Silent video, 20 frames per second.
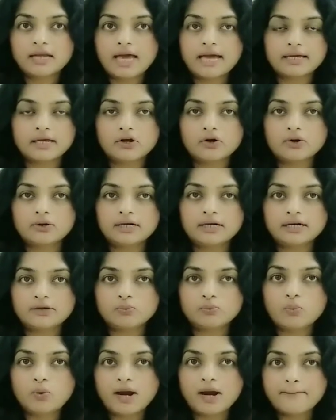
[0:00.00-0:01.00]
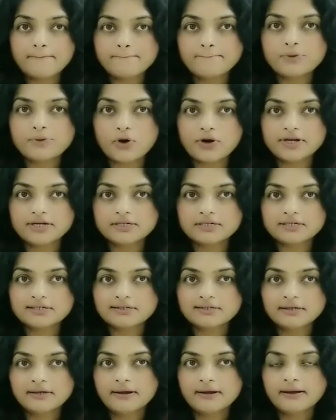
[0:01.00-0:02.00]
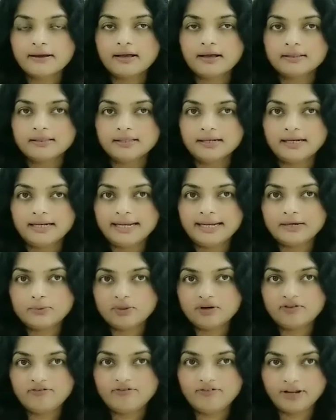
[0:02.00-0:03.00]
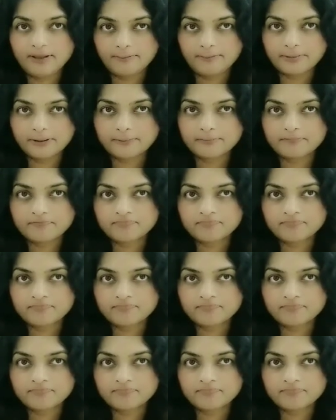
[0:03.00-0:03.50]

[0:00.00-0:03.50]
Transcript: At one point, the lid will flip.